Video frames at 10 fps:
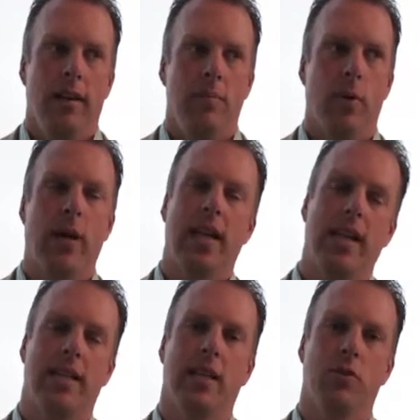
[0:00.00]
But we're getting
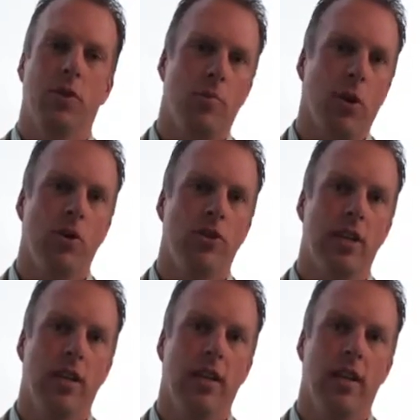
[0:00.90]
in touch with the
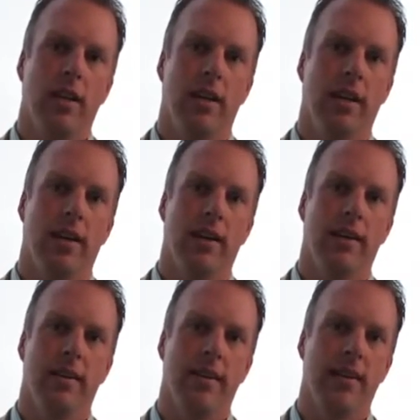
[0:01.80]
person
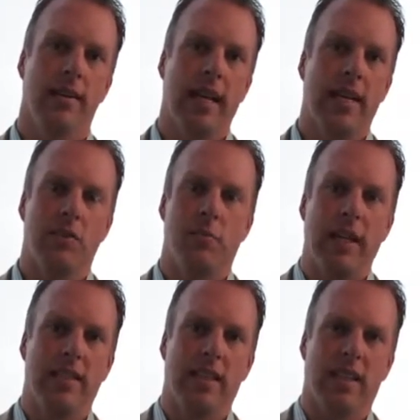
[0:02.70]
that is
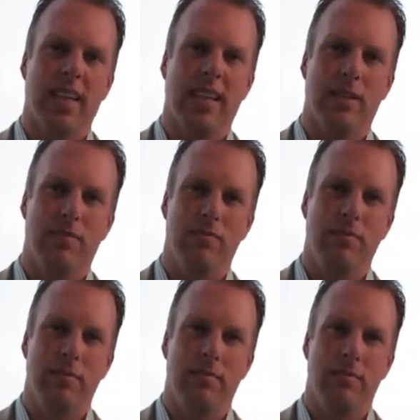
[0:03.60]
basically
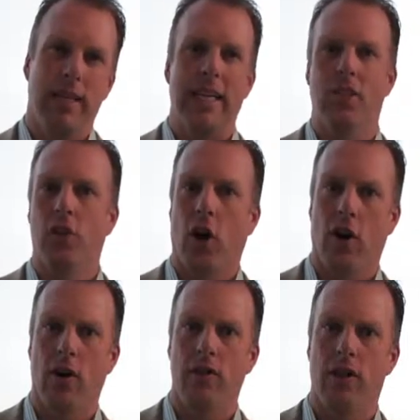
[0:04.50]
in
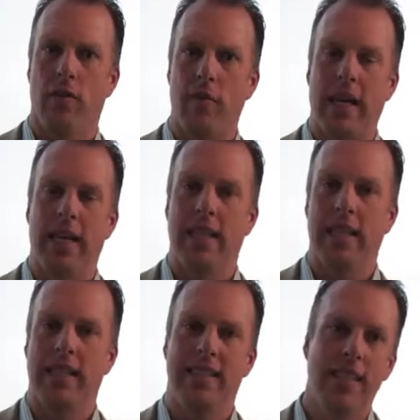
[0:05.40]
charge of making the
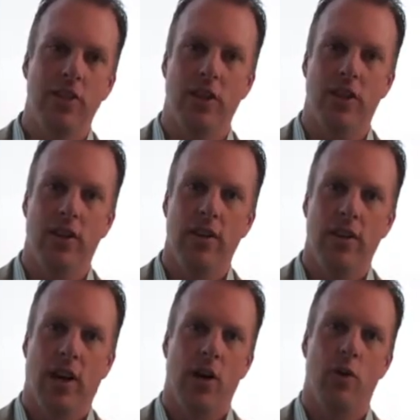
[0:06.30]
decision
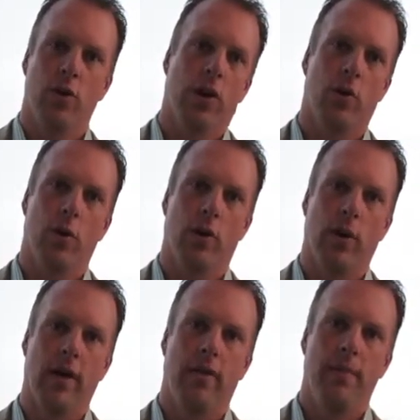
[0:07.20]
on who they're going to work
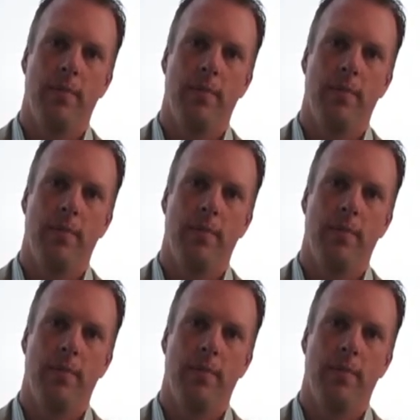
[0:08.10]
with.